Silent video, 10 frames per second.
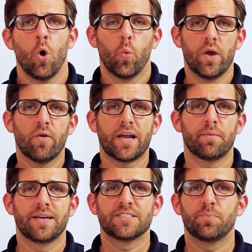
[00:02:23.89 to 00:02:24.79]
We
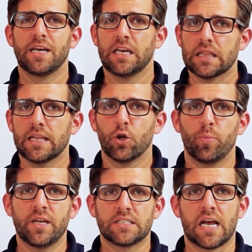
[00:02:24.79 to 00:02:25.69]
recommend spending a little
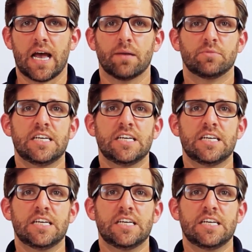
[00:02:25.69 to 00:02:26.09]
bit of time